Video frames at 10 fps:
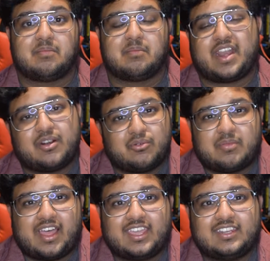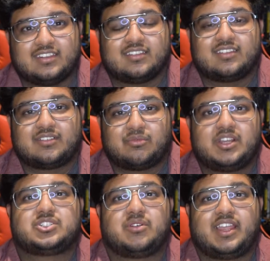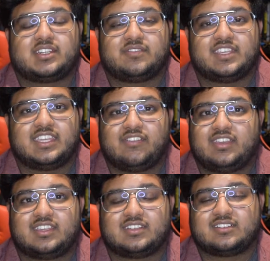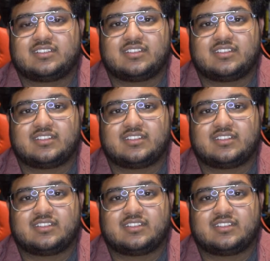But I don't mind retroactively giving